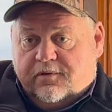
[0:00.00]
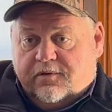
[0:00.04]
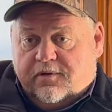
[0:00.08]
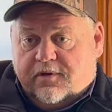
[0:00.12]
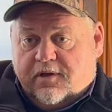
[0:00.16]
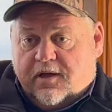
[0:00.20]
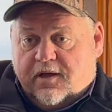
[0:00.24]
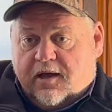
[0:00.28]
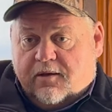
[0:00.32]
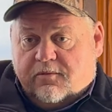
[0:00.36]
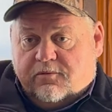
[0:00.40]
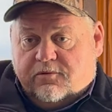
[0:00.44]

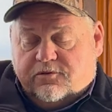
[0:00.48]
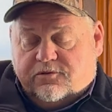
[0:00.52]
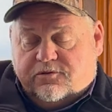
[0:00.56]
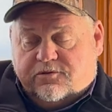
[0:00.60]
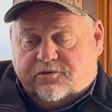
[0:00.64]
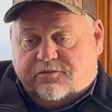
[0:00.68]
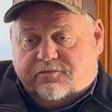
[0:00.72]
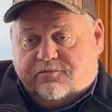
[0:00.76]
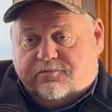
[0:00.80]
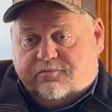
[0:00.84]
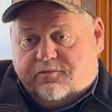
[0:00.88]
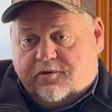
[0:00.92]

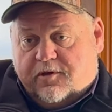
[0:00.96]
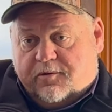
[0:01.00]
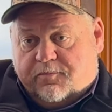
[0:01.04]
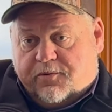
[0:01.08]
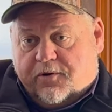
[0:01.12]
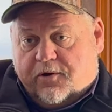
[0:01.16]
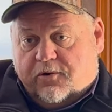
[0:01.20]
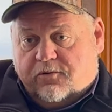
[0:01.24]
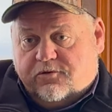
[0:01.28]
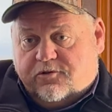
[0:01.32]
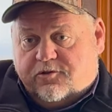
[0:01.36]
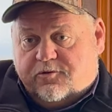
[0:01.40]
was
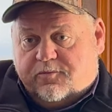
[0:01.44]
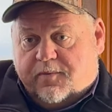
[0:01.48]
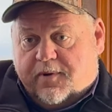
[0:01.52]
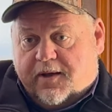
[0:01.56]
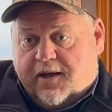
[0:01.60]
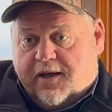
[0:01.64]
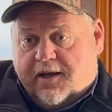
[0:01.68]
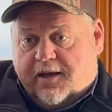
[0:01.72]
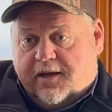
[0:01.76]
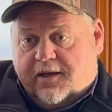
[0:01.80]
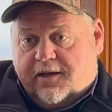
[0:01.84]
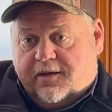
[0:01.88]
approached
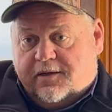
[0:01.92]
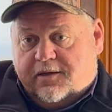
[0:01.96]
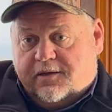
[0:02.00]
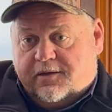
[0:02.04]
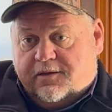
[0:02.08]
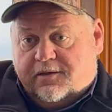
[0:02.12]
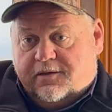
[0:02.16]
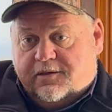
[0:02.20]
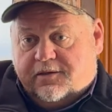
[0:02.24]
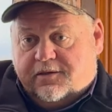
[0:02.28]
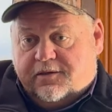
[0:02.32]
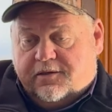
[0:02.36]
by
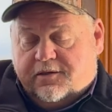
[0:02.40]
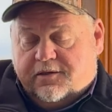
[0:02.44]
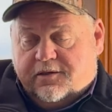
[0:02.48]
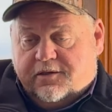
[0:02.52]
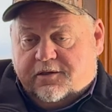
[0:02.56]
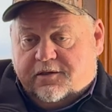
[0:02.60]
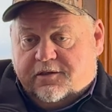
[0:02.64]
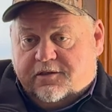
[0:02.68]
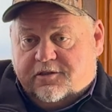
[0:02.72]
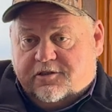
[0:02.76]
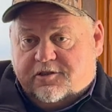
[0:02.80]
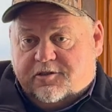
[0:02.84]

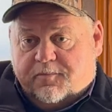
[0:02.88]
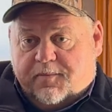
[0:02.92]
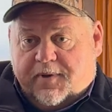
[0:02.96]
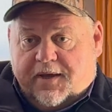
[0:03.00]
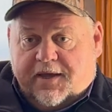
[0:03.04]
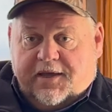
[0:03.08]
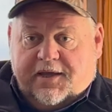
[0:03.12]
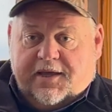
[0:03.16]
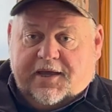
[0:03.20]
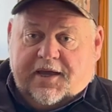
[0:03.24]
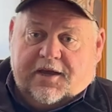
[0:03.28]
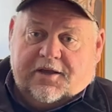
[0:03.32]

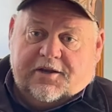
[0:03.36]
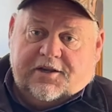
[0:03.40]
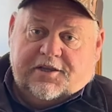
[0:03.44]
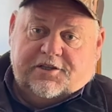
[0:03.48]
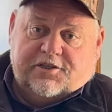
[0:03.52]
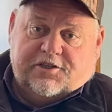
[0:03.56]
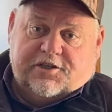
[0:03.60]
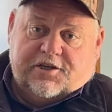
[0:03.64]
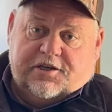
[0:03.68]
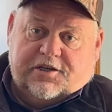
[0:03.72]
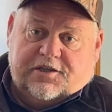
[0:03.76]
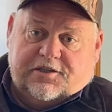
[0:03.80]
Sabine County
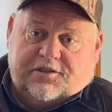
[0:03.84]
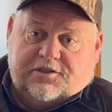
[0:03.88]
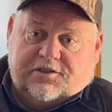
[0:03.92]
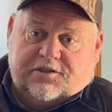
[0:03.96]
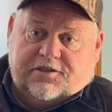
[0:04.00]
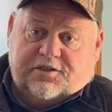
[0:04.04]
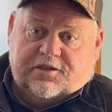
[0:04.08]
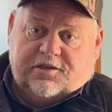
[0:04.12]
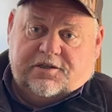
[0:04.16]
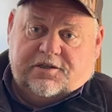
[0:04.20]
judge.